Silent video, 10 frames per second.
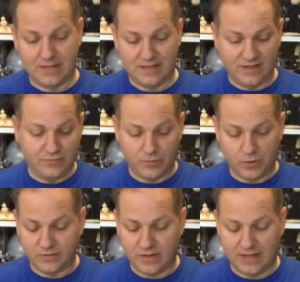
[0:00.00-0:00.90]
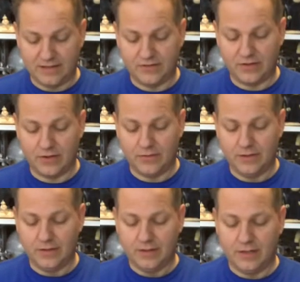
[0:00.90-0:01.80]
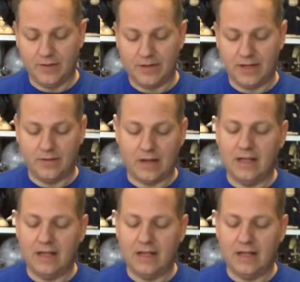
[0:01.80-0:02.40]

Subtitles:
this one works fine. So... there we go.